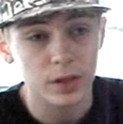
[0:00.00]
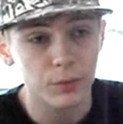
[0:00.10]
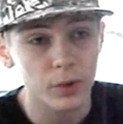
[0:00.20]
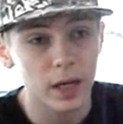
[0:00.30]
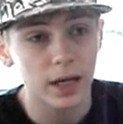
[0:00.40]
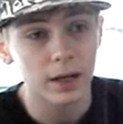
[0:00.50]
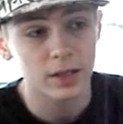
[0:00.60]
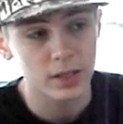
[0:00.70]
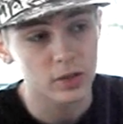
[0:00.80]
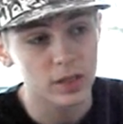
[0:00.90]
with the
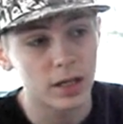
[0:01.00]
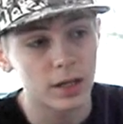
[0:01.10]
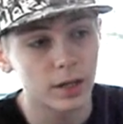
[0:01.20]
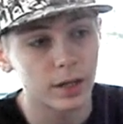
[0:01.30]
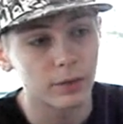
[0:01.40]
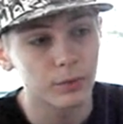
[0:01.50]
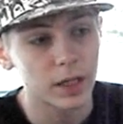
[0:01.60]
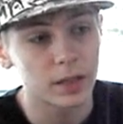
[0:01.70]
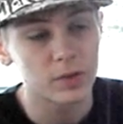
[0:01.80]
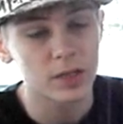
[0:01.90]
Freddy, this and
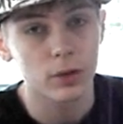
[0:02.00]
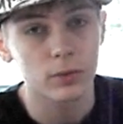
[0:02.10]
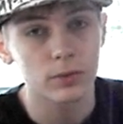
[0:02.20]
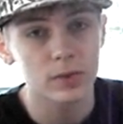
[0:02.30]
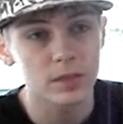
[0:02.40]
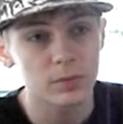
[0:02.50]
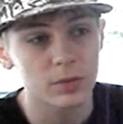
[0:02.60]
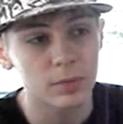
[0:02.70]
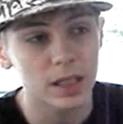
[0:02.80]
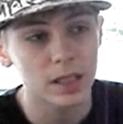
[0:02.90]
Freddy himself seem
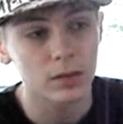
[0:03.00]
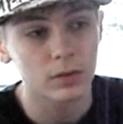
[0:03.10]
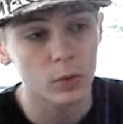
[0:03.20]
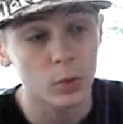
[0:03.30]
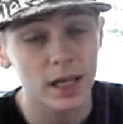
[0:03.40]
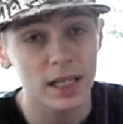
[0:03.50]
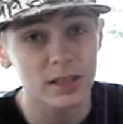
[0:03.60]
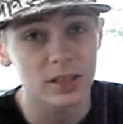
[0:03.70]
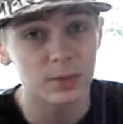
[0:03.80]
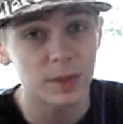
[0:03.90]
to be quite
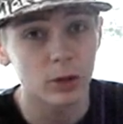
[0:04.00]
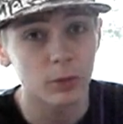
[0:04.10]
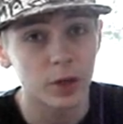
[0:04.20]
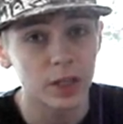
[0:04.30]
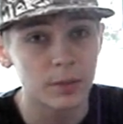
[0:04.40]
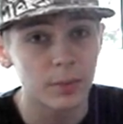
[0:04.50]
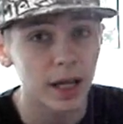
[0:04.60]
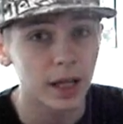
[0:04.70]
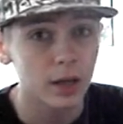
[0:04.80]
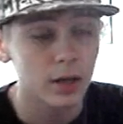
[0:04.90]
easy to pick up on
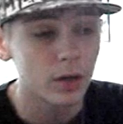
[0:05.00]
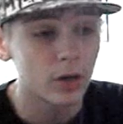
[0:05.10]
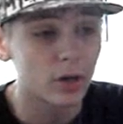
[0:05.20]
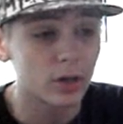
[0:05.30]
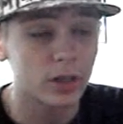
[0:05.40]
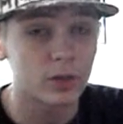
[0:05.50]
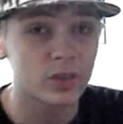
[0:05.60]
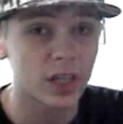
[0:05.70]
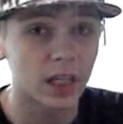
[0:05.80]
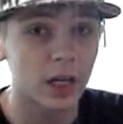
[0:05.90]
eBay or, you know,
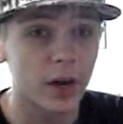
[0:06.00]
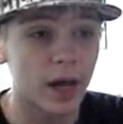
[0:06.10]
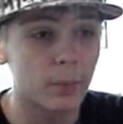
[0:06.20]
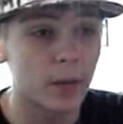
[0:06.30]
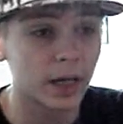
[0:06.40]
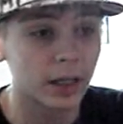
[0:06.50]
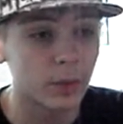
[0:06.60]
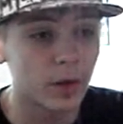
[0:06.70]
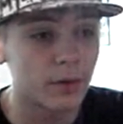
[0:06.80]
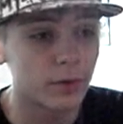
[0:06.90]
secondary hand
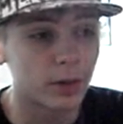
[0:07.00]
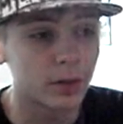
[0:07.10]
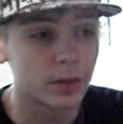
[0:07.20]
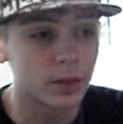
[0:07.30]
market, wherever.